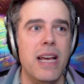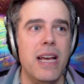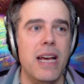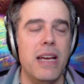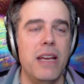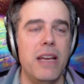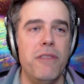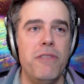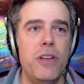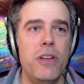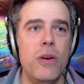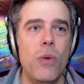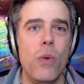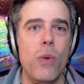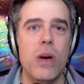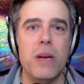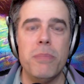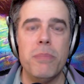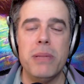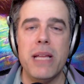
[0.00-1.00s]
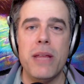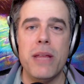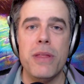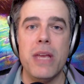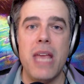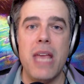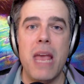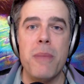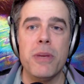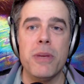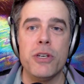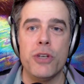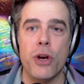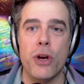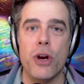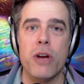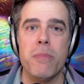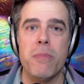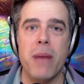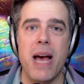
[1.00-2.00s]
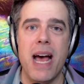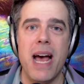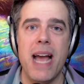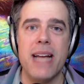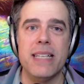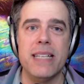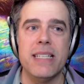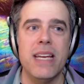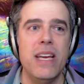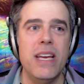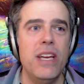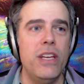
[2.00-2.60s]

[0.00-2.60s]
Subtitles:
If you don't want to play the game a turn behind,